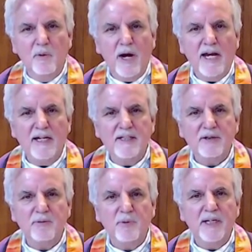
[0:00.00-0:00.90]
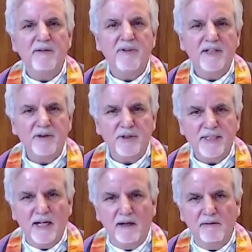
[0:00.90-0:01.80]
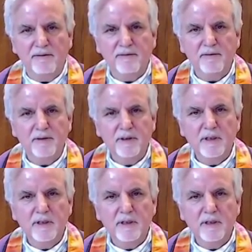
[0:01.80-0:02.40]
in a way to reinvent yourself,